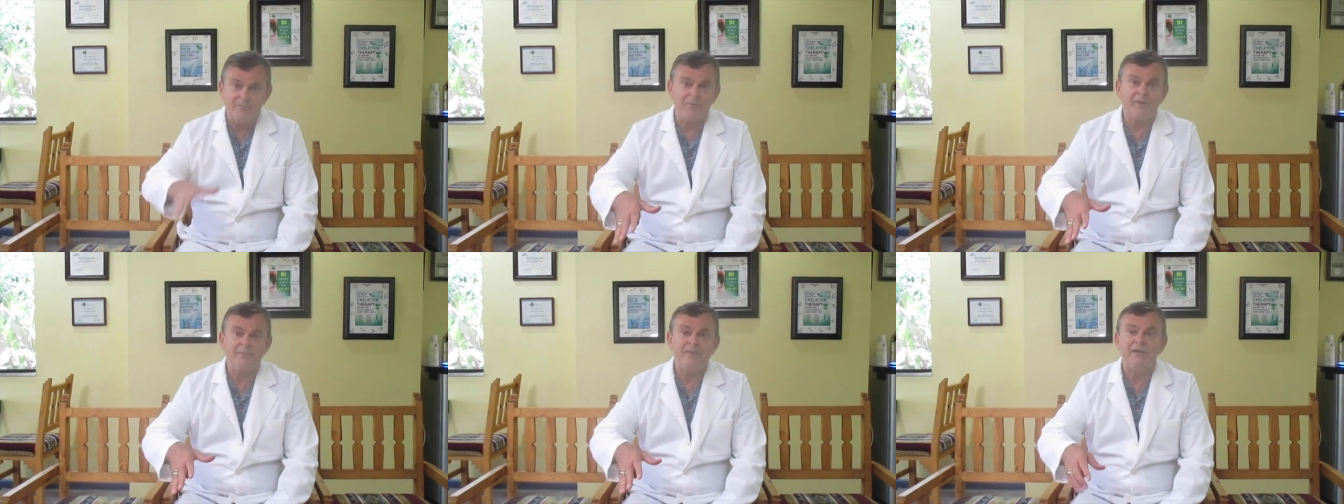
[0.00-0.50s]

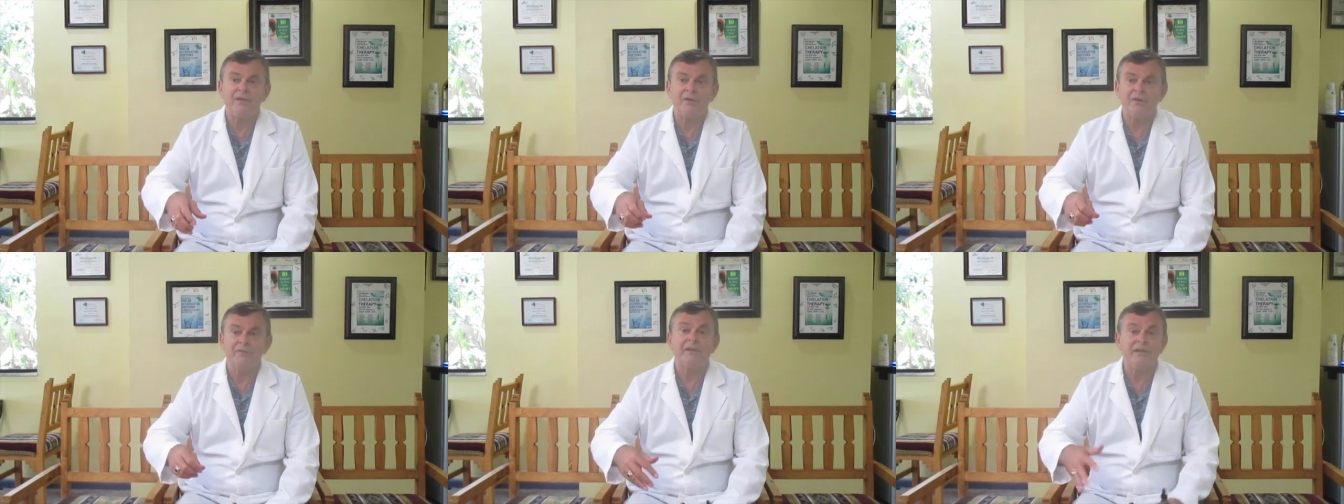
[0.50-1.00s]
put them in
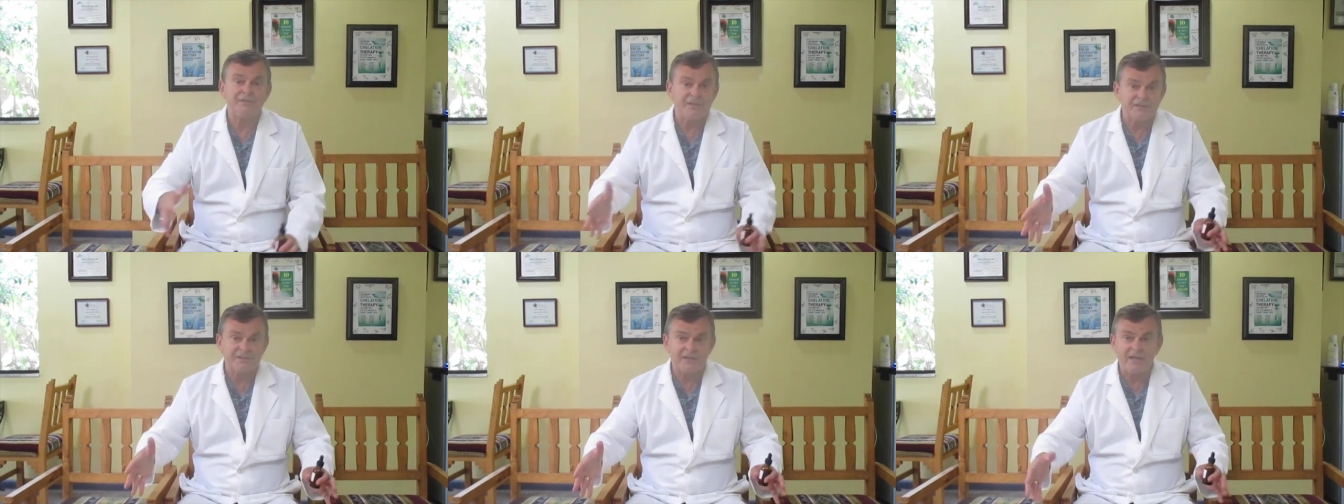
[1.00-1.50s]
your
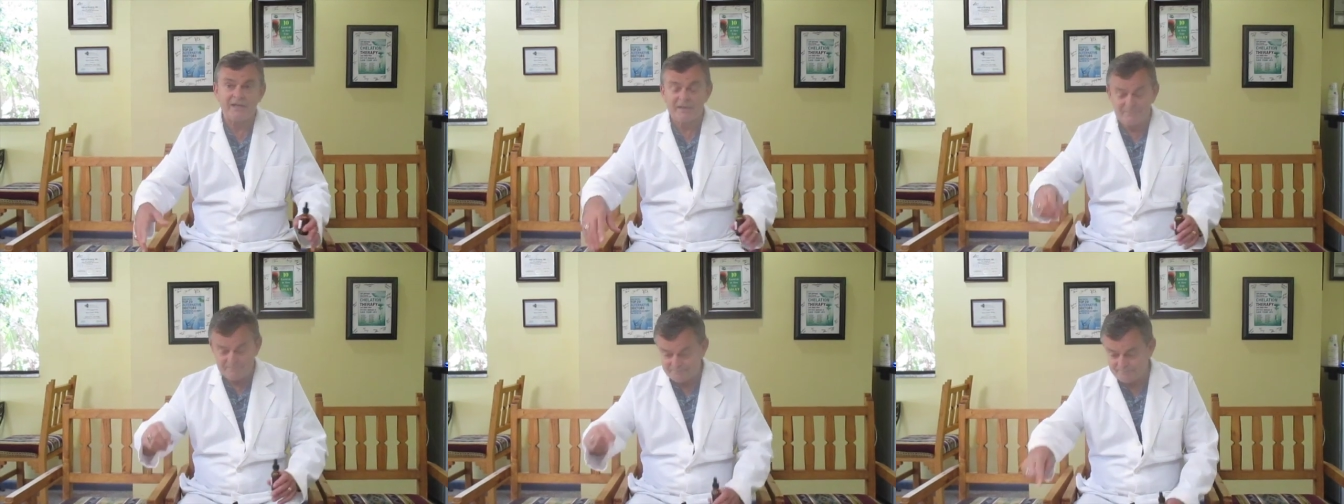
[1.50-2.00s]
kitchen sink,
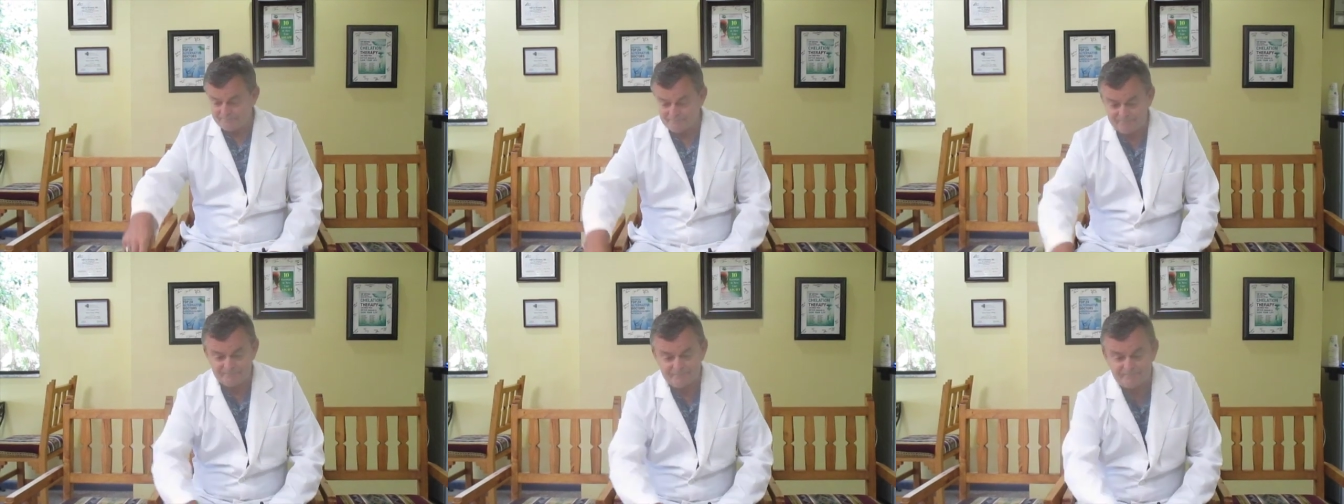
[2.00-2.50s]

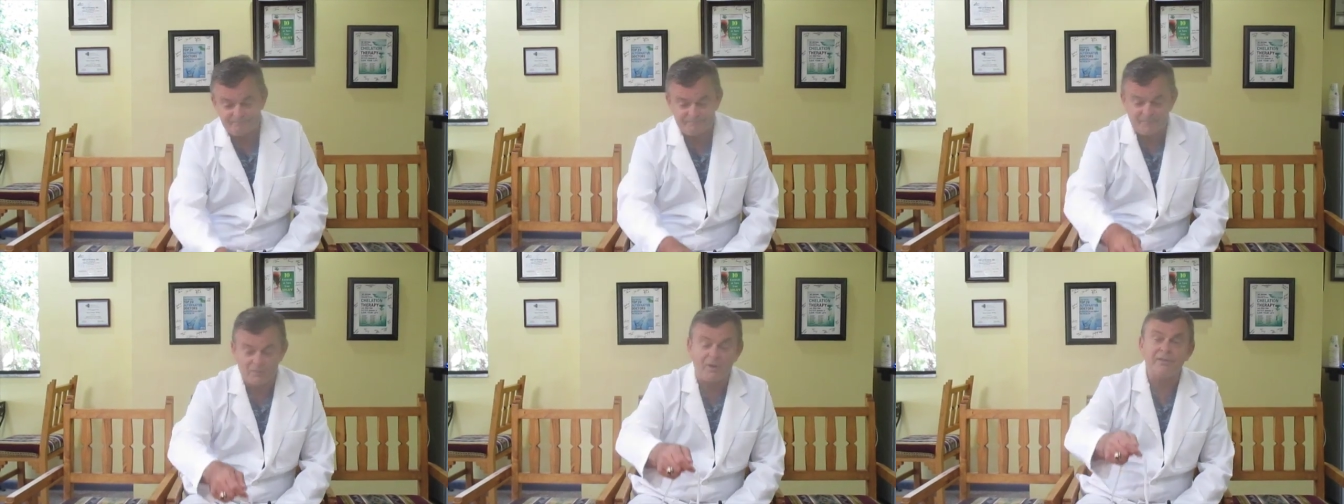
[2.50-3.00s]

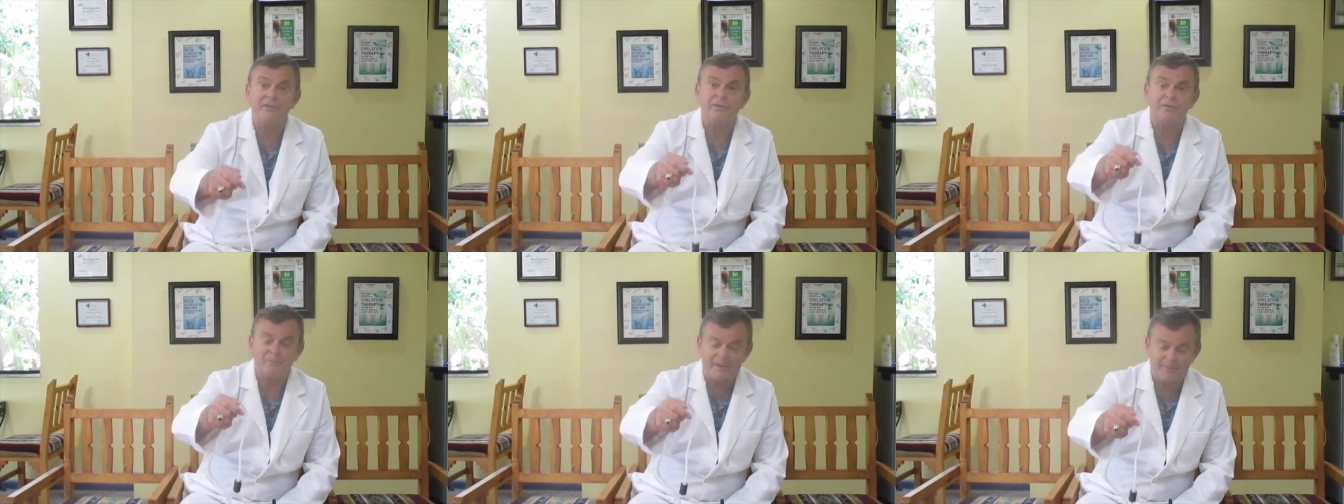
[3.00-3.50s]
run the
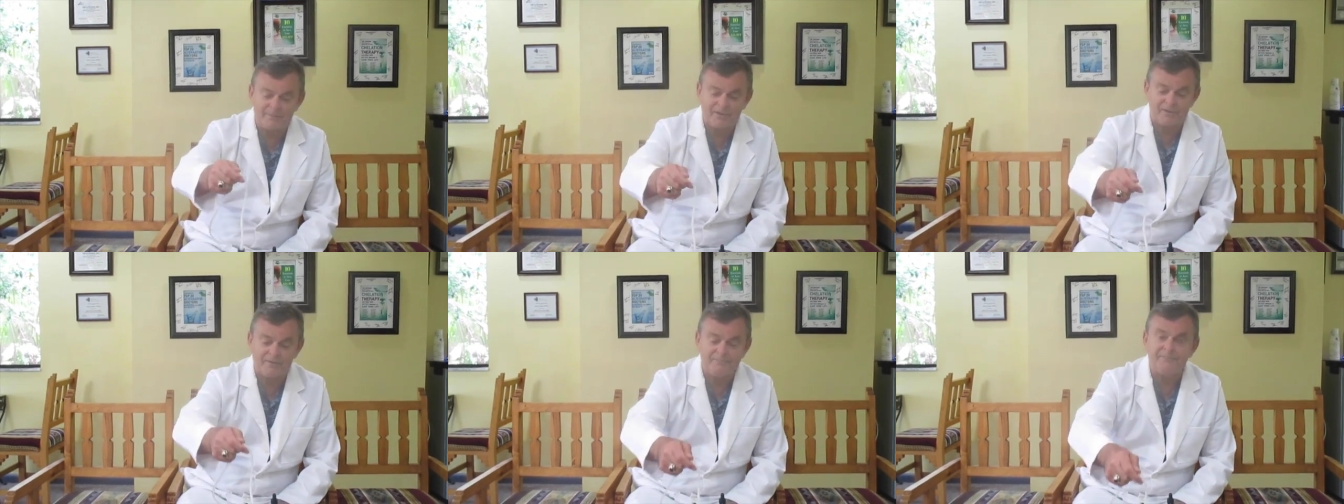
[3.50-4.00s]
little
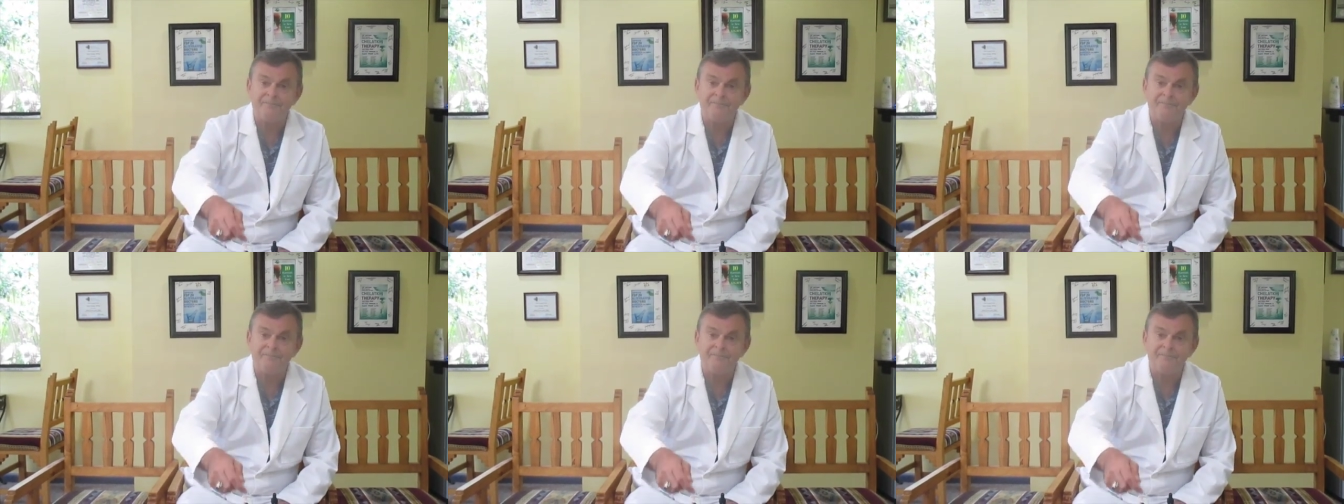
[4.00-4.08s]
bubbler,